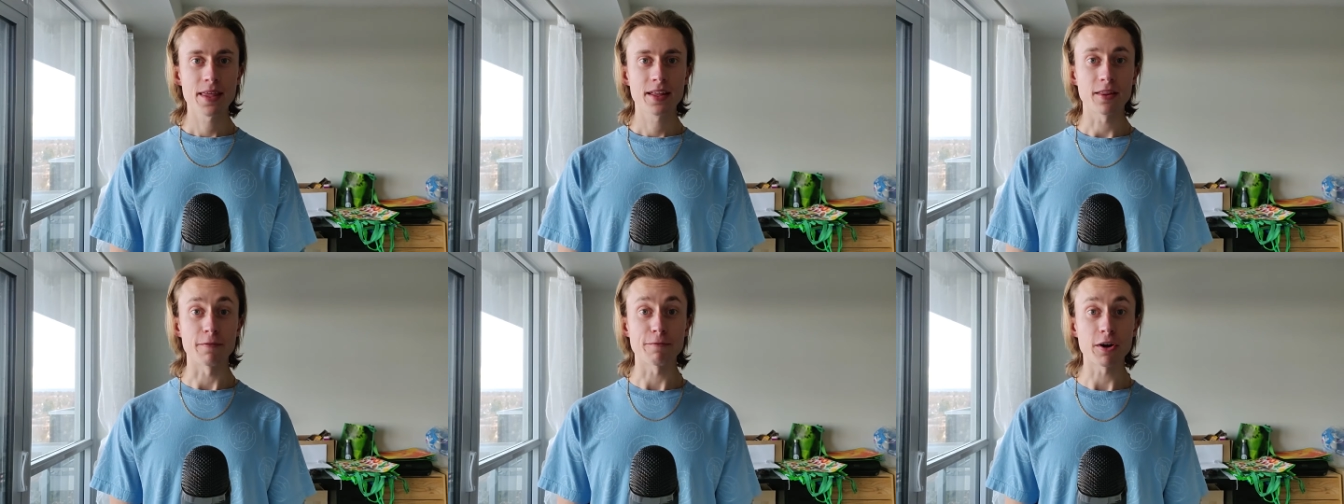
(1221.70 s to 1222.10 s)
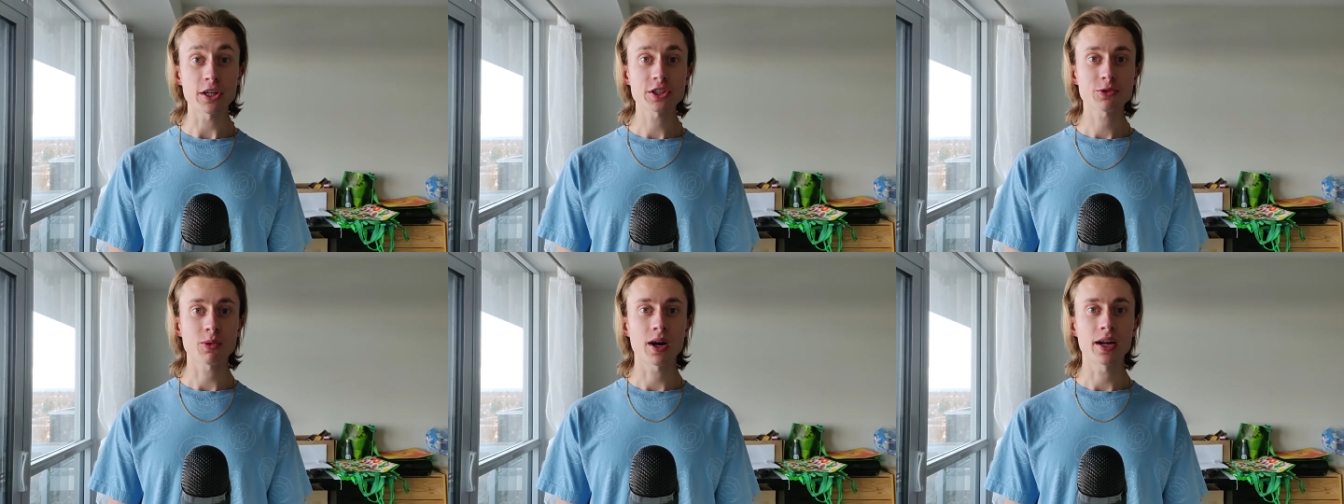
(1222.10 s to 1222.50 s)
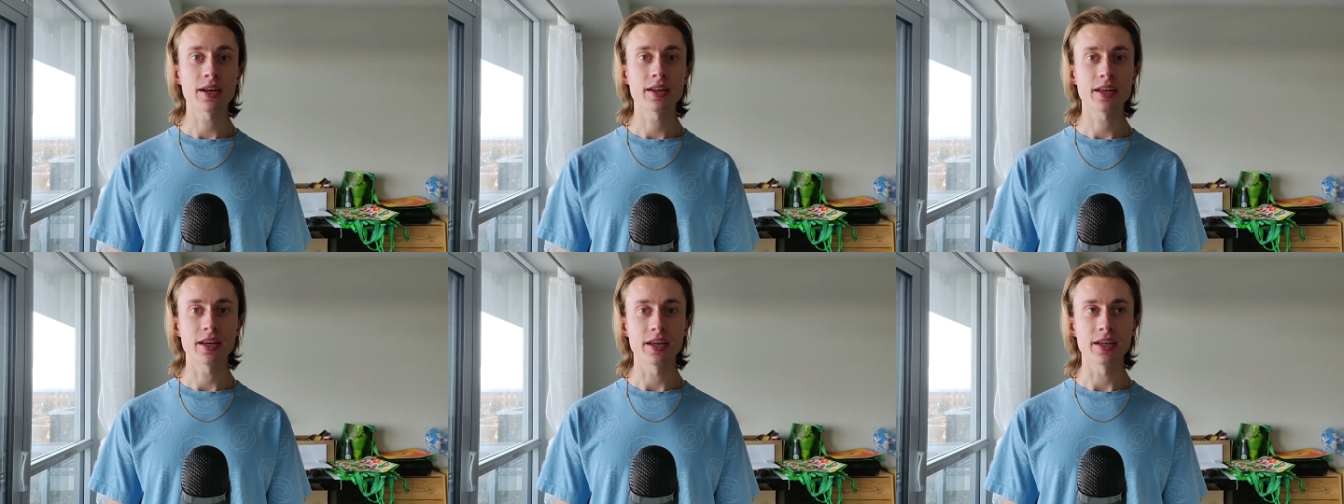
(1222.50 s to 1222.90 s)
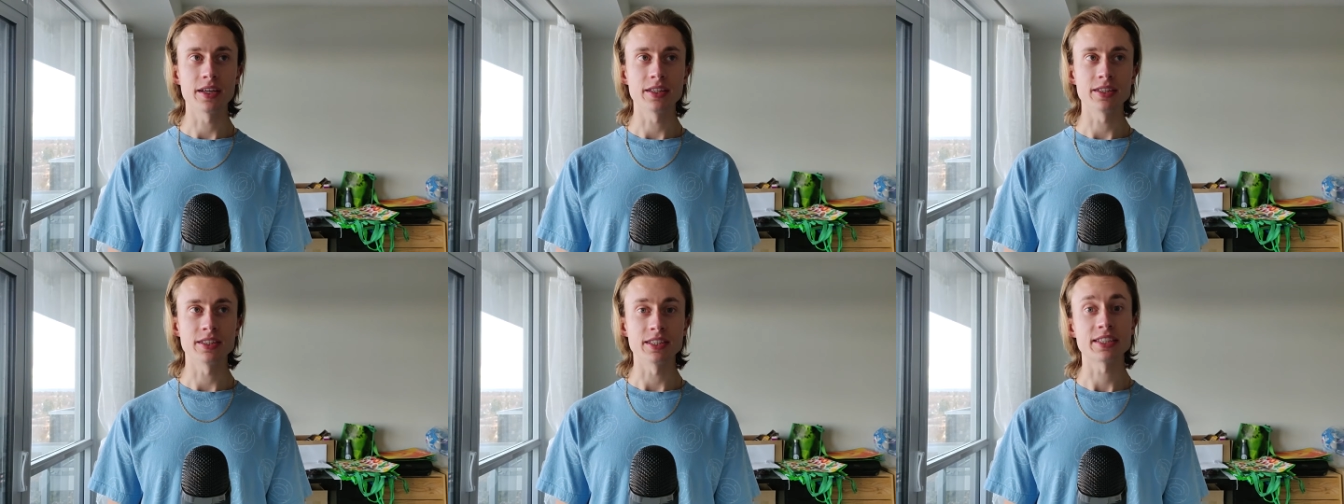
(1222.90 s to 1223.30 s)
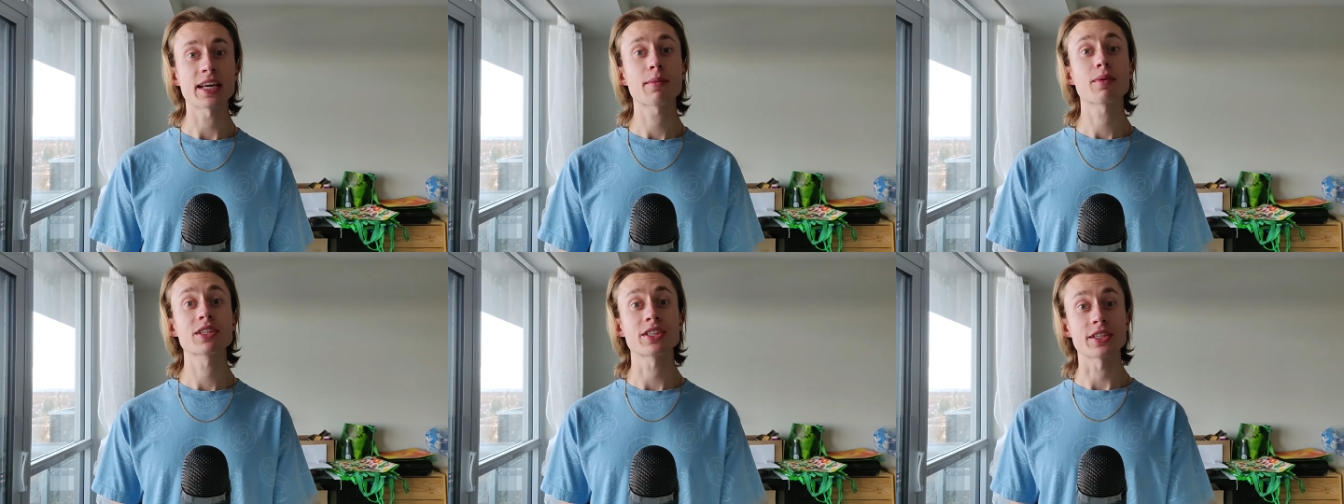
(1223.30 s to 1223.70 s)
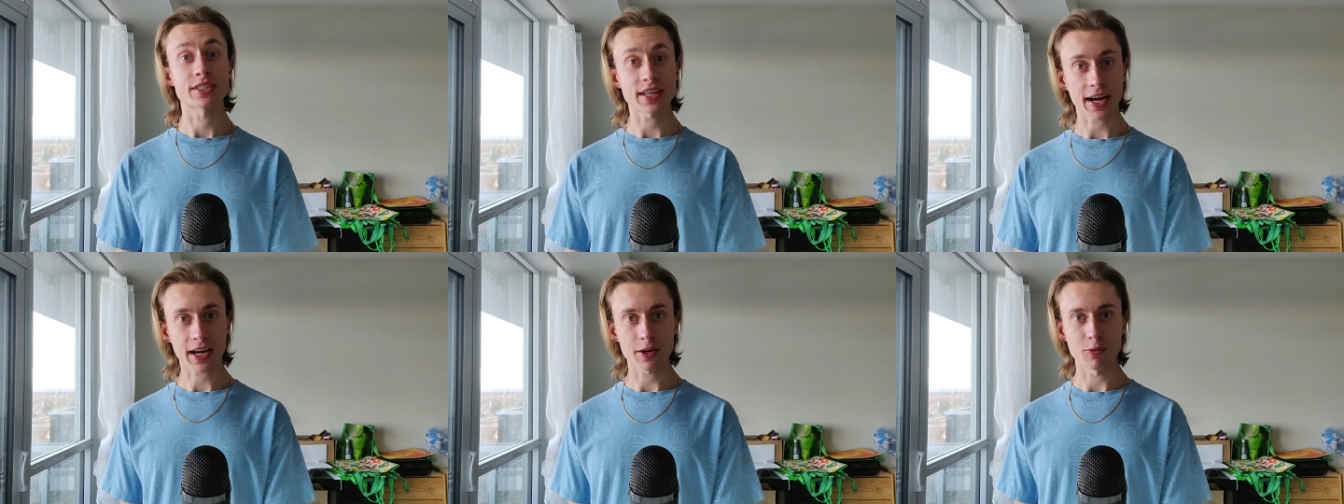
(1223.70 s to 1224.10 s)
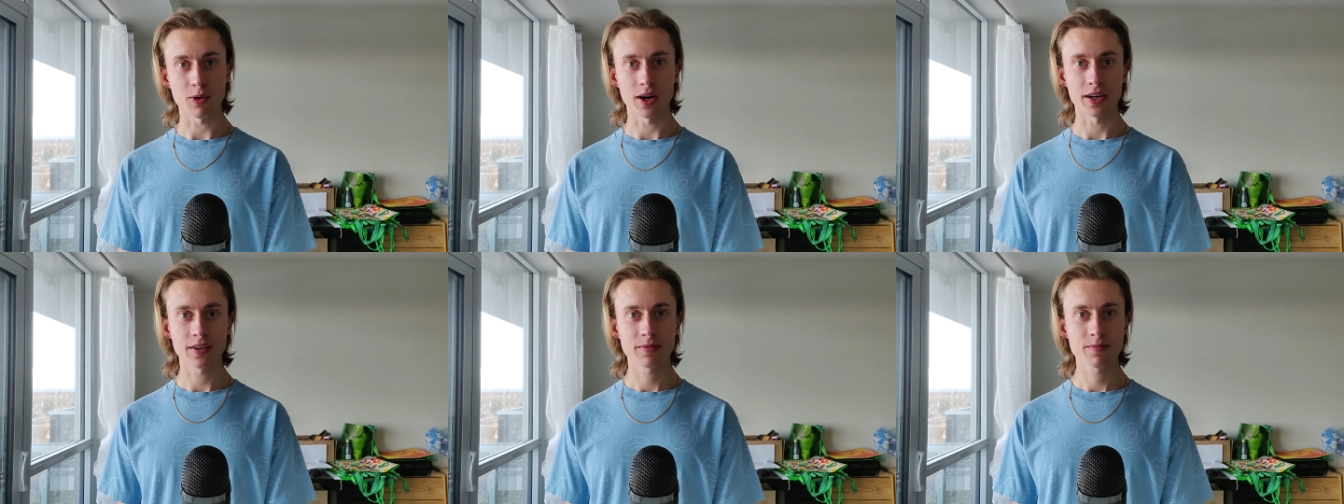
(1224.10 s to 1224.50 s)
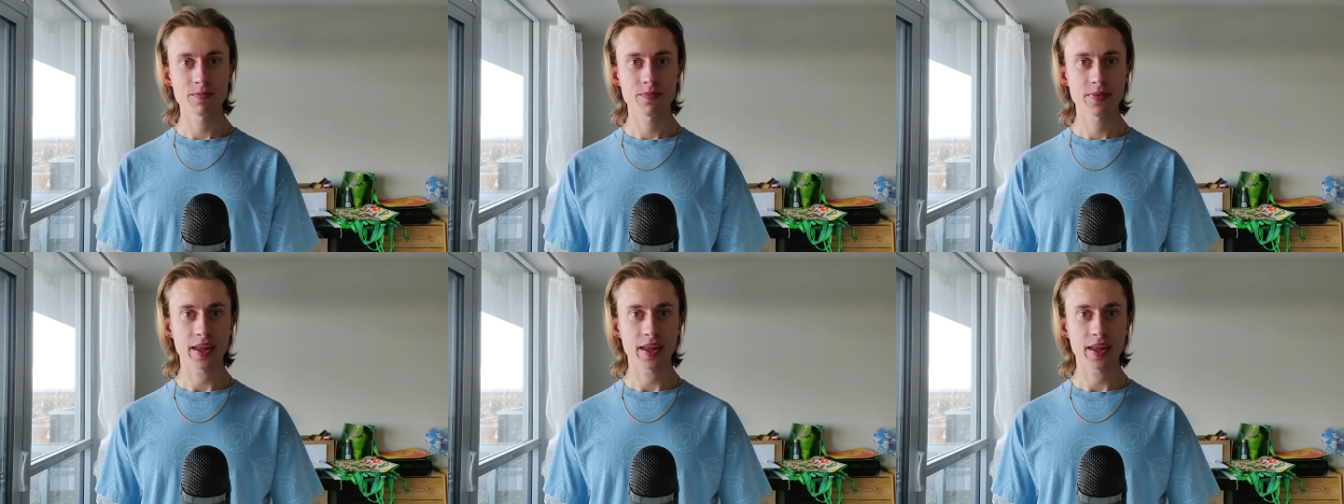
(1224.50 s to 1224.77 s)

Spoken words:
The first one is the same as the second one.